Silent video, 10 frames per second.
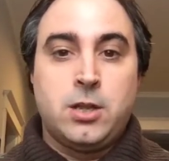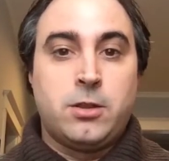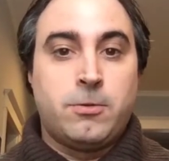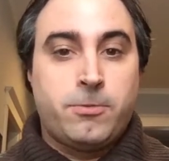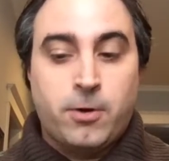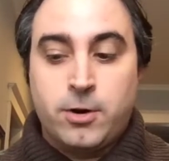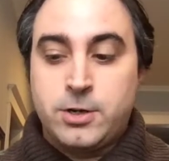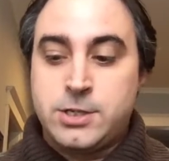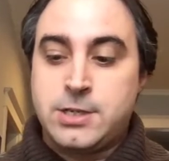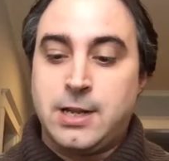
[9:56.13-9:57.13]
The
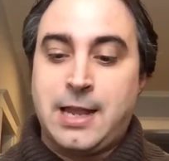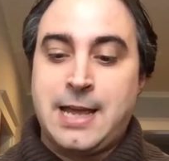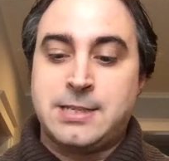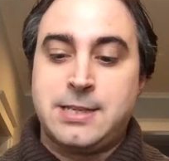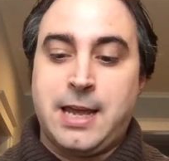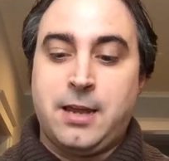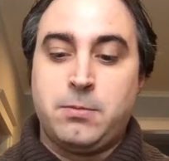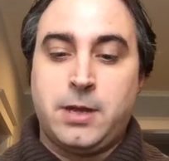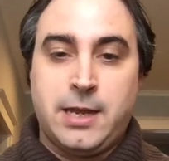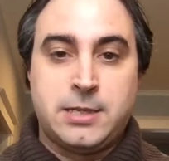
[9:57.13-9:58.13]
first last
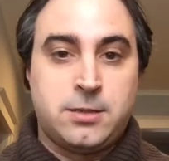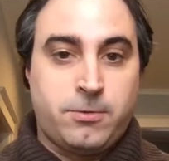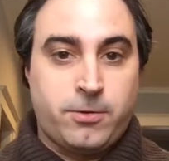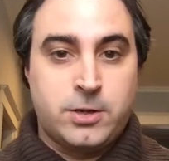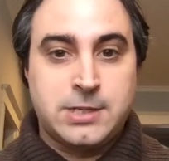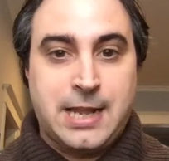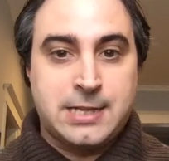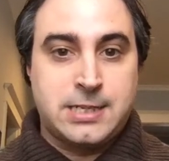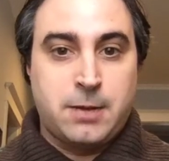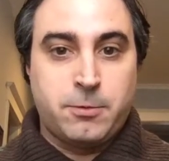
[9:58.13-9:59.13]
name is the first
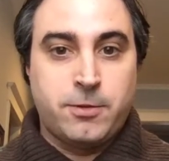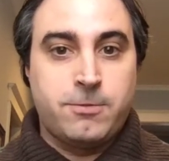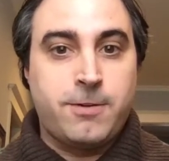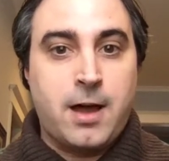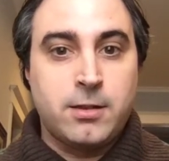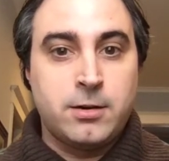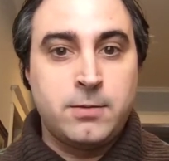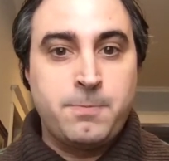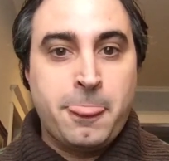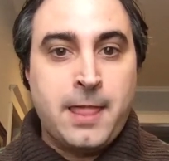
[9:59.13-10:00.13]
last name of the
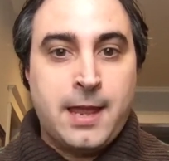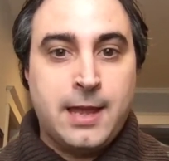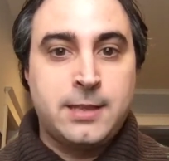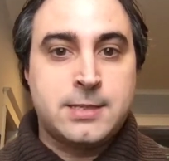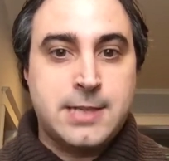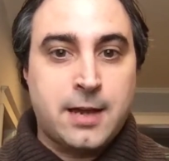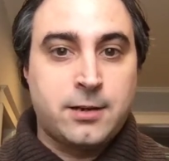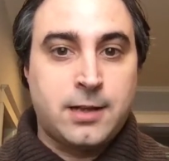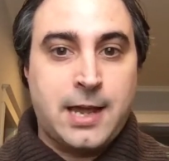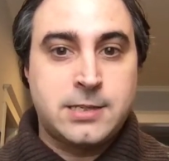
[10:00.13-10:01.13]
father, And the
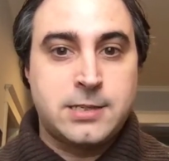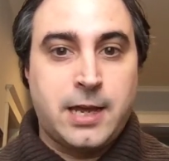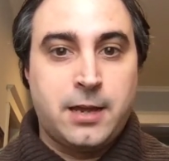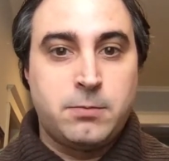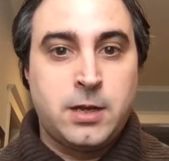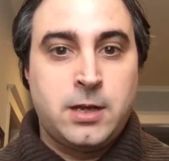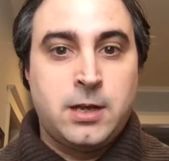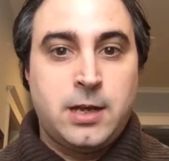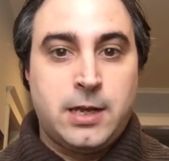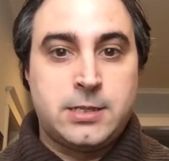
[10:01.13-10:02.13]
second last name
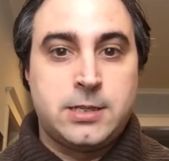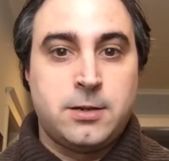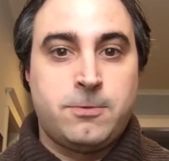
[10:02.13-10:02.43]
is the